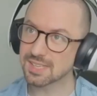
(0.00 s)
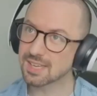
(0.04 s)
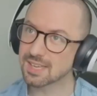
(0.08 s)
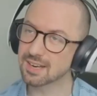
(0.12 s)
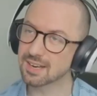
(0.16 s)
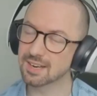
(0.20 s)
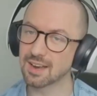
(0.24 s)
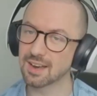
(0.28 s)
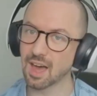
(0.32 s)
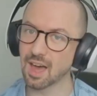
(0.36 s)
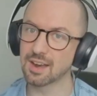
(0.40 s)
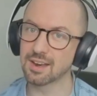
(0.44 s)

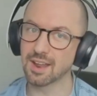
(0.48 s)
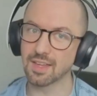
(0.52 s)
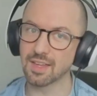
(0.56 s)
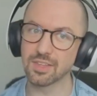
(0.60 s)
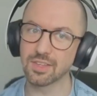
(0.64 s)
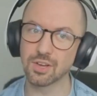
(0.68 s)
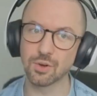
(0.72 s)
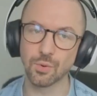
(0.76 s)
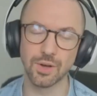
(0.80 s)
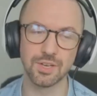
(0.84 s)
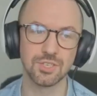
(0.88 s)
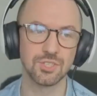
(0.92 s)
then an-
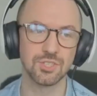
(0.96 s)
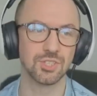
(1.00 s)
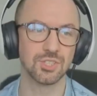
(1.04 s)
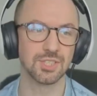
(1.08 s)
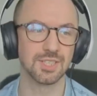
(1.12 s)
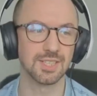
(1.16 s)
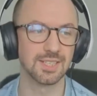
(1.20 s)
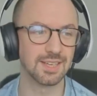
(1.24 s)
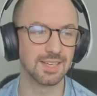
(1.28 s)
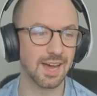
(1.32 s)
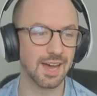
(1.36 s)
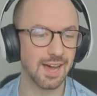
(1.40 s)
another
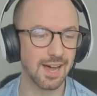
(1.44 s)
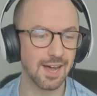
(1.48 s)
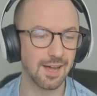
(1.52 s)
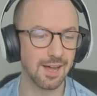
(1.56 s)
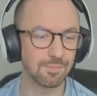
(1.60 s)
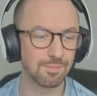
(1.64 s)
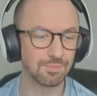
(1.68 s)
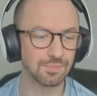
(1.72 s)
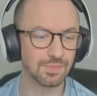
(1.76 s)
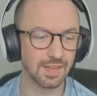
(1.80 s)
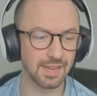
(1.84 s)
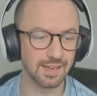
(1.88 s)
question
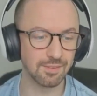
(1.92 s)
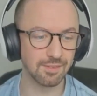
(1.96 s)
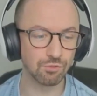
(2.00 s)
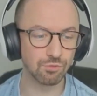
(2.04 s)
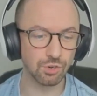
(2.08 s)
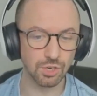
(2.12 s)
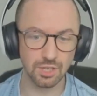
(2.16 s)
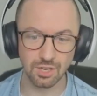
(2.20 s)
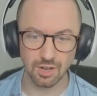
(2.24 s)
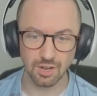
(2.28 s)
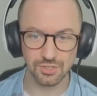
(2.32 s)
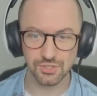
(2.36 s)
um, in
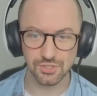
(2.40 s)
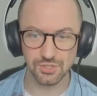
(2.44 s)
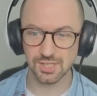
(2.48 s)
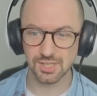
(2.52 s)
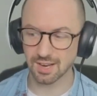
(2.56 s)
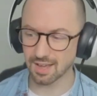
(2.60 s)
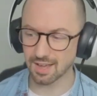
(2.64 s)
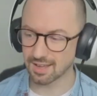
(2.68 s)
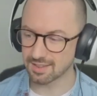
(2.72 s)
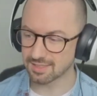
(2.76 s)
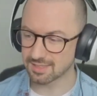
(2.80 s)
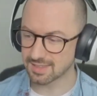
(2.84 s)
regards to
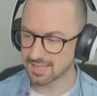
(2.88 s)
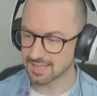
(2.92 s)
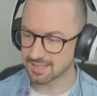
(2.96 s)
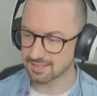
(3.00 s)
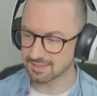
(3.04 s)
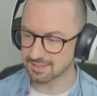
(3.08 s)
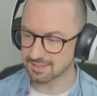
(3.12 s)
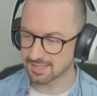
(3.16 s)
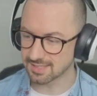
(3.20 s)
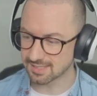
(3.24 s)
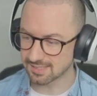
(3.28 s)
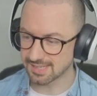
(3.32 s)
like
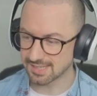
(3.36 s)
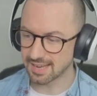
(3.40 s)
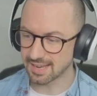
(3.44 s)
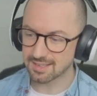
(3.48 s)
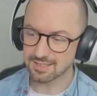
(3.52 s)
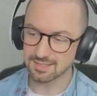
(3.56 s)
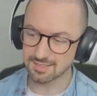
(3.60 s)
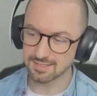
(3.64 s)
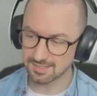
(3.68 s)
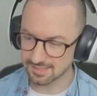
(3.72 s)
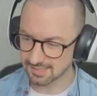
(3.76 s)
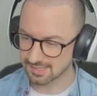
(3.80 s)
the the
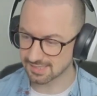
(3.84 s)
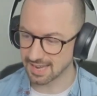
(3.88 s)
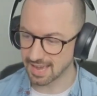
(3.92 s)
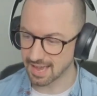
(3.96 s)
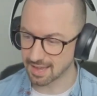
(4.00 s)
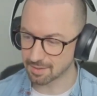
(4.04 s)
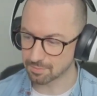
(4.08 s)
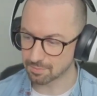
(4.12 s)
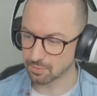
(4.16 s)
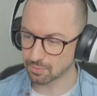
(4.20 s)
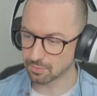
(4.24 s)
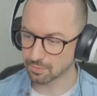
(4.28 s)
second
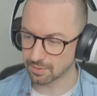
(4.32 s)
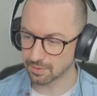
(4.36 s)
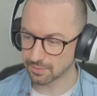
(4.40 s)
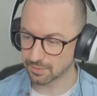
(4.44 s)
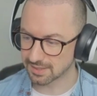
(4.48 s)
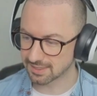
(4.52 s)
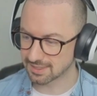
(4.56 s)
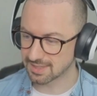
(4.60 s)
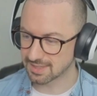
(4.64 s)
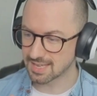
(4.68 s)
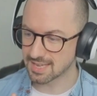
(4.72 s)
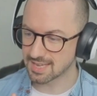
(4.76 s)
step
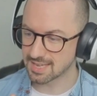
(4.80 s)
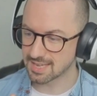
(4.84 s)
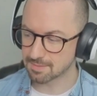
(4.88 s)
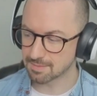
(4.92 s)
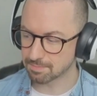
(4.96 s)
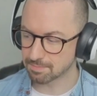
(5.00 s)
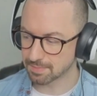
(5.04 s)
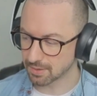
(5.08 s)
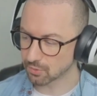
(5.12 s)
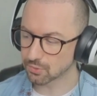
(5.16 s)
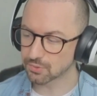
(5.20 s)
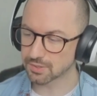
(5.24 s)
with the
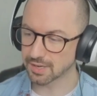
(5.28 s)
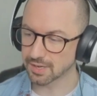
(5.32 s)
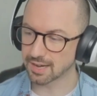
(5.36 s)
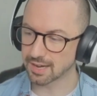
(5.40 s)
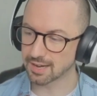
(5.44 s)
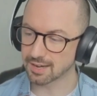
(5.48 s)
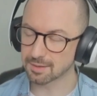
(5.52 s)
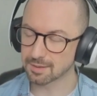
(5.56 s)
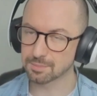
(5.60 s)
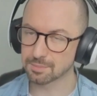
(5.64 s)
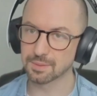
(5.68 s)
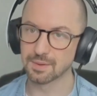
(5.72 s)
build
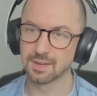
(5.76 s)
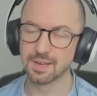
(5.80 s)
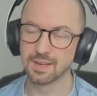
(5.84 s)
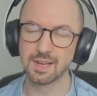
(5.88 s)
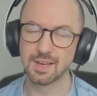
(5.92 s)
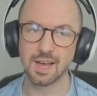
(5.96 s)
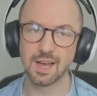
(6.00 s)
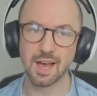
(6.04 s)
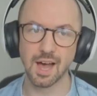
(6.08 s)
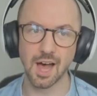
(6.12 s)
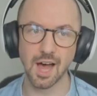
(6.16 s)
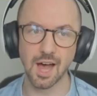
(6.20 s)
up.
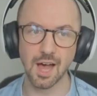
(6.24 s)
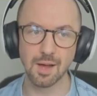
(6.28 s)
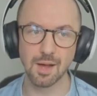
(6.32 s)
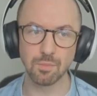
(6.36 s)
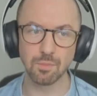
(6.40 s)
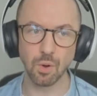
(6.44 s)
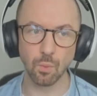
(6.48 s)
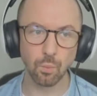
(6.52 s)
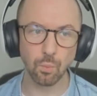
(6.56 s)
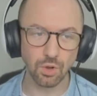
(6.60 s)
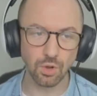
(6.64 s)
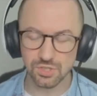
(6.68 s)

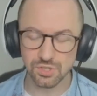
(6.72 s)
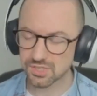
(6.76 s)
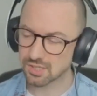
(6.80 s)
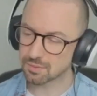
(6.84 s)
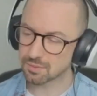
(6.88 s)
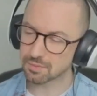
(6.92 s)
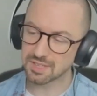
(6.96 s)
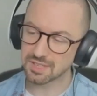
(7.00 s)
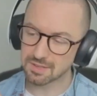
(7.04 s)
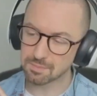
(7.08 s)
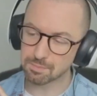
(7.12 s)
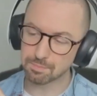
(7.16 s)
Um, what's
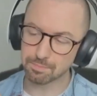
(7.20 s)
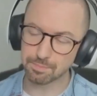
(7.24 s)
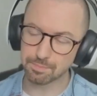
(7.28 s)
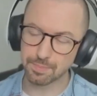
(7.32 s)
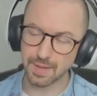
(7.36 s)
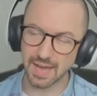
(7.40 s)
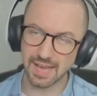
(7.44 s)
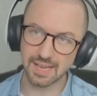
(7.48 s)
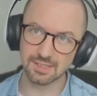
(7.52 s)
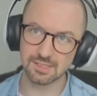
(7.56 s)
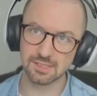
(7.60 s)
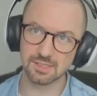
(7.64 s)
some of the
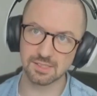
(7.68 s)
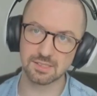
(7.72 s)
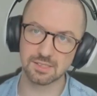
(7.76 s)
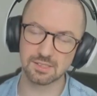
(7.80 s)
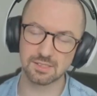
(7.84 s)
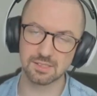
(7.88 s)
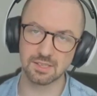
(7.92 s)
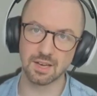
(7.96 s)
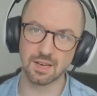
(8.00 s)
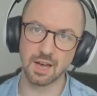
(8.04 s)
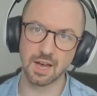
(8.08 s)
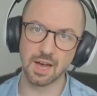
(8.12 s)

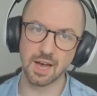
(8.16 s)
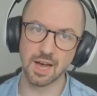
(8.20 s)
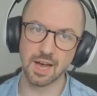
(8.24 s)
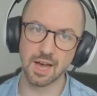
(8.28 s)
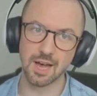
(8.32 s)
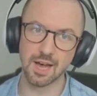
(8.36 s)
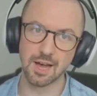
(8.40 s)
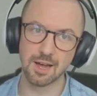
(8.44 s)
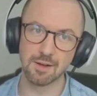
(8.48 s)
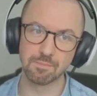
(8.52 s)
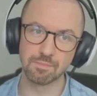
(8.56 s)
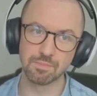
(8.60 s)
best
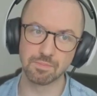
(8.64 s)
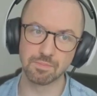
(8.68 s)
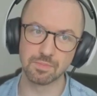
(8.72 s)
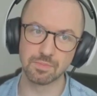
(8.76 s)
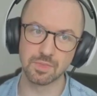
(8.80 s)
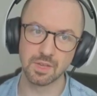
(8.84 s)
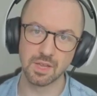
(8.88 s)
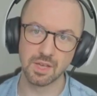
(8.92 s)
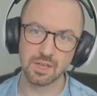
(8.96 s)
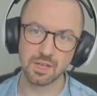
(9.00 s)
um,